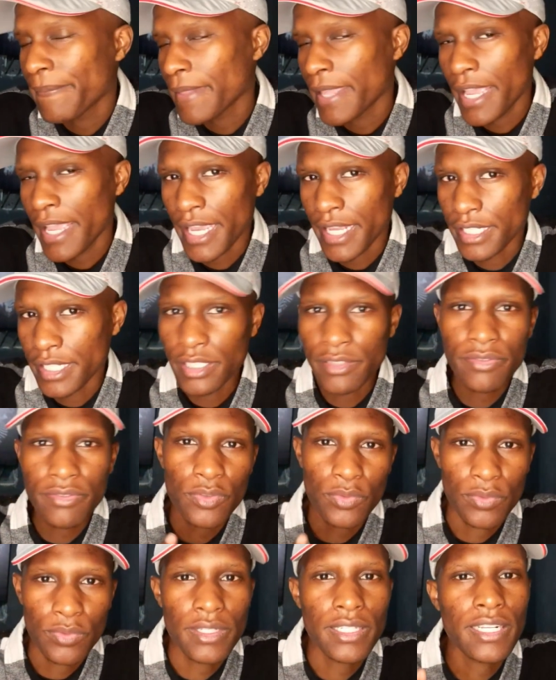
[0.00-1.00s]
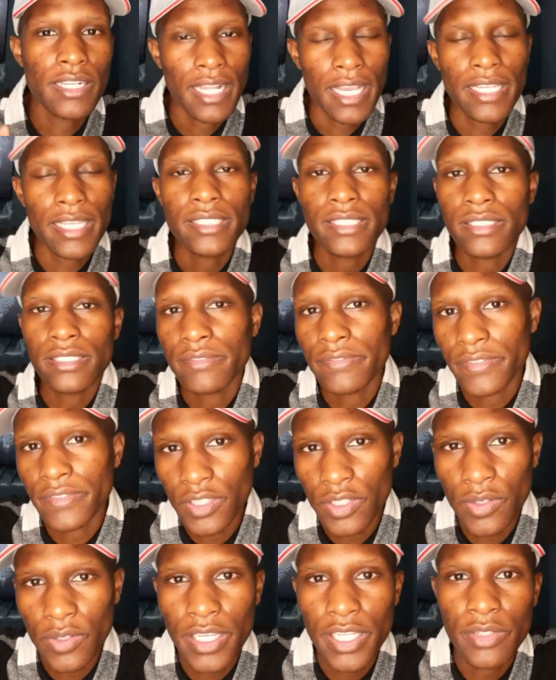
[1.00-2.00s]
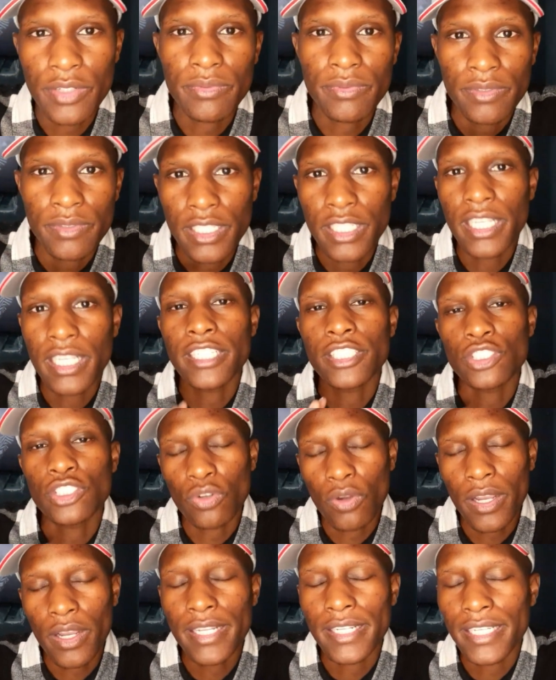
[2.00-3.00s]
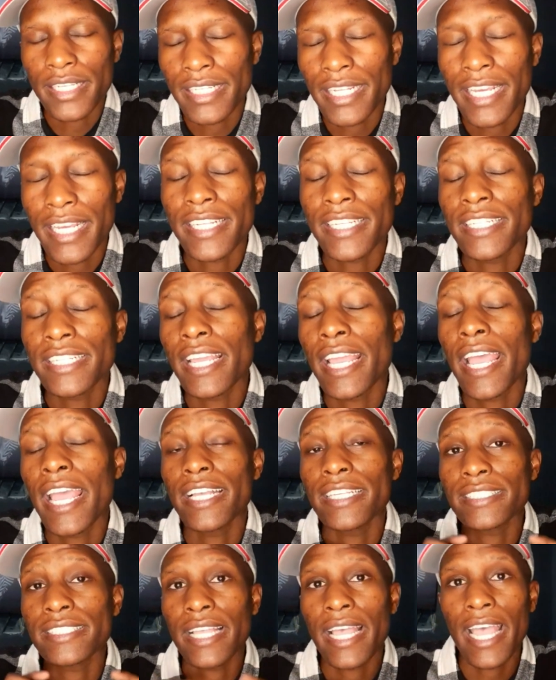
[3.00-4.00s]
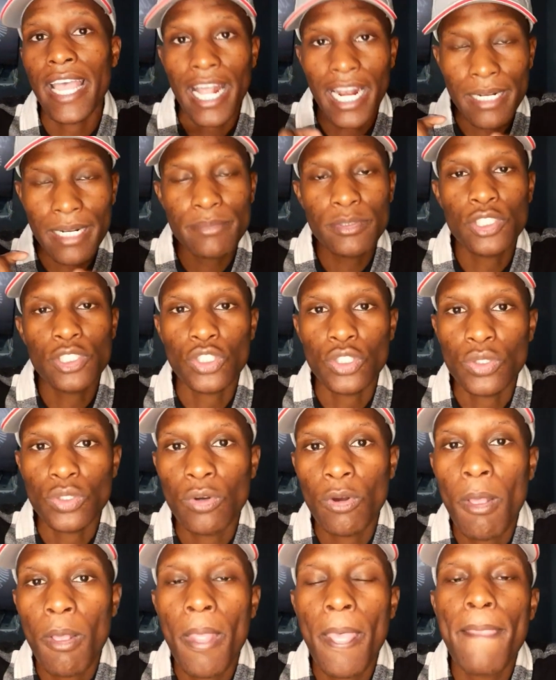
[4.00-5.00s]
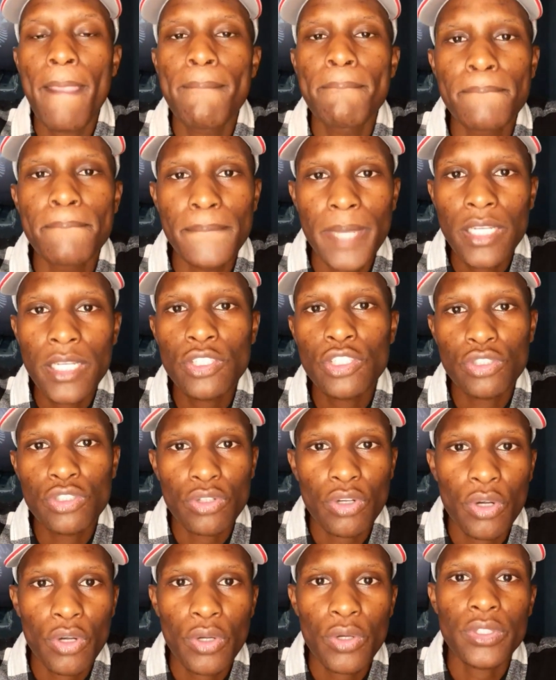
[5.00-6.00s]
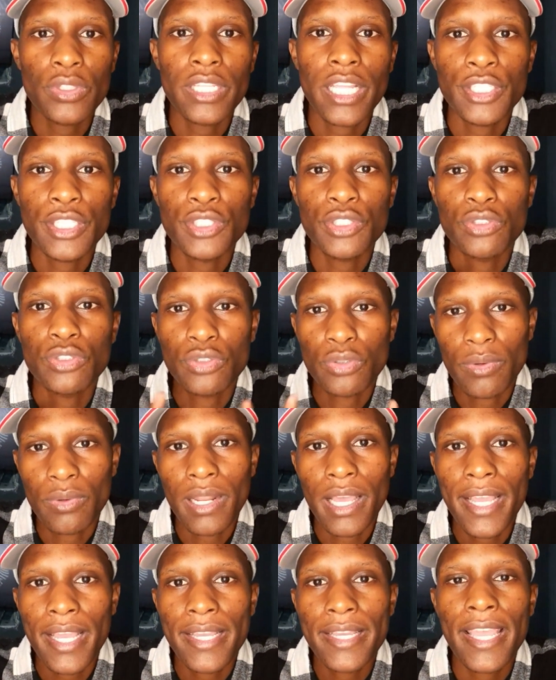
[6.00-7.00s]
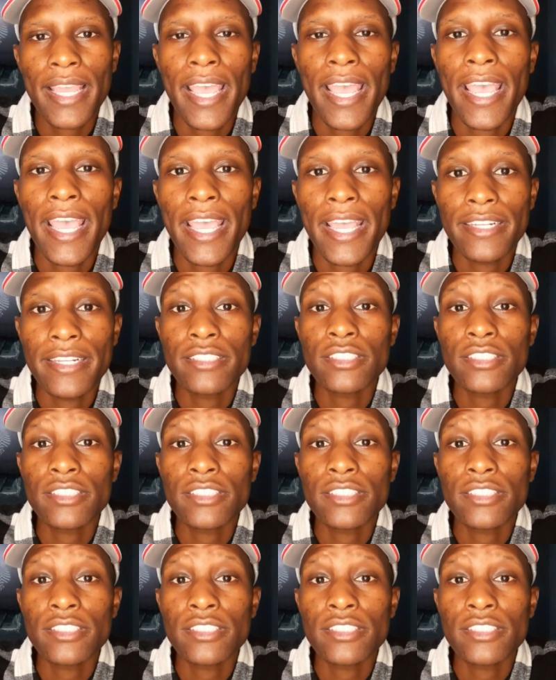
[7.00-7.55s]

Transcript: And if you really like this video and you really enjoyed it and it has helped you, make sure that you do like and